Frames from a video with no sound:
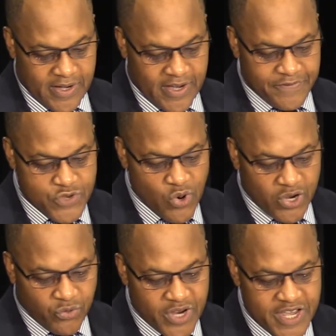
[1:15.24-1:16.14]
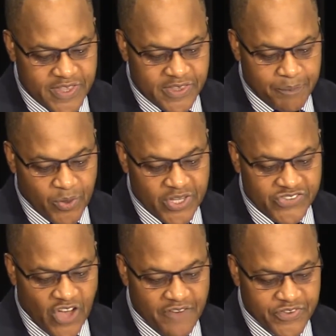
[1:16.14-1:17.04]
If you agree that the
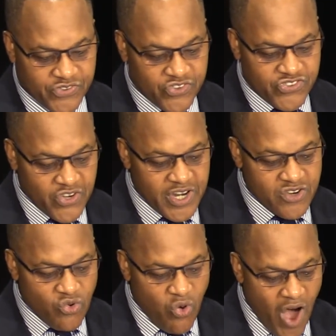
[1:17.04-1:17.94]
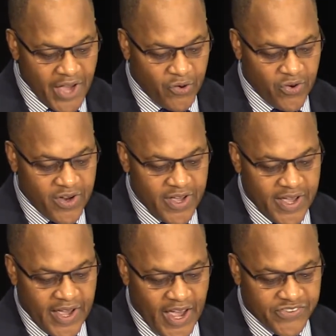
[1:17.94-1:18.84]
police officer should inquire
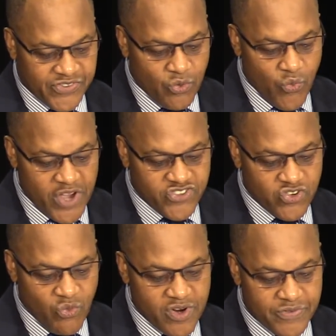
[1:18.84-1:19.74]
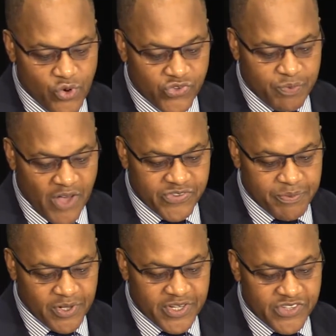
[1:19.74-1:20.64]
as to which one of those
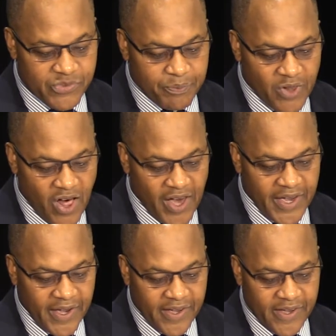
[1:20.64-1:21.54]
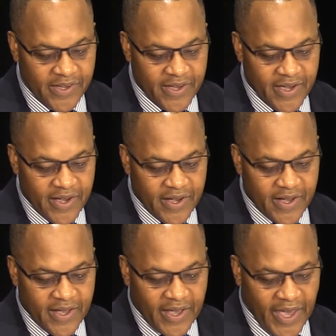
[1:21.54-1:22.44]
possibilities apply,
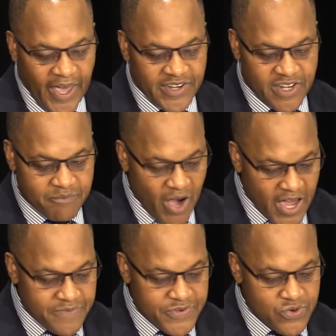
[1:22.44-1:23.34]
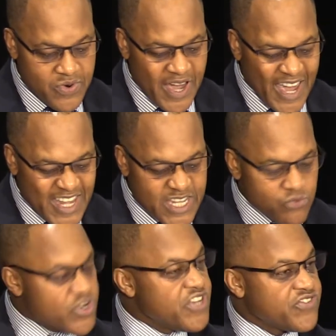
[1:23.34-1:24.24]
and in my view, any
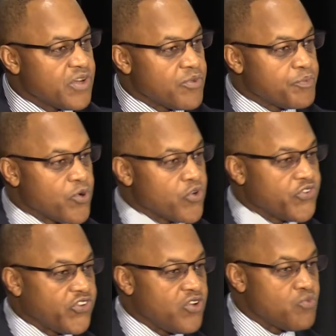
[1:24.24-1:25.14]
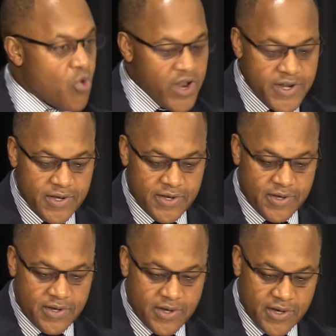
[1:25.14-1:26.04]
reasonable person would,
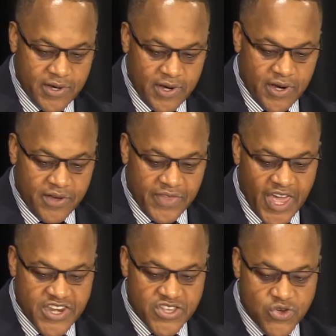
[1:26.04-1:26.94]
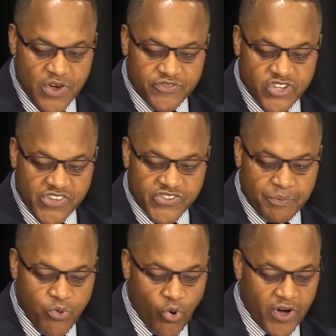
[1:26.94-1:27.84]
then you have just
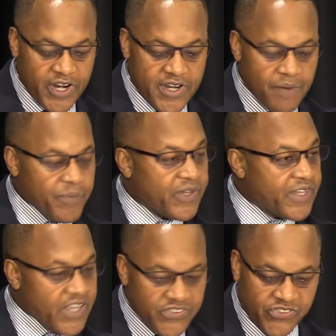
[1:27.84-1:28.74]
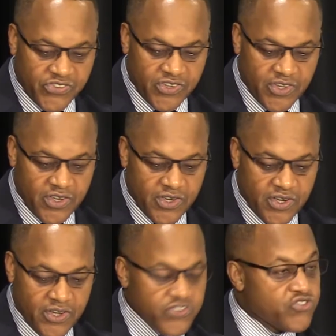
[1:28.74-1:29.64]
supported a police
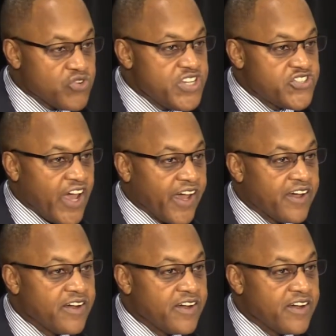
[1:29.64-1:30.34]
street check.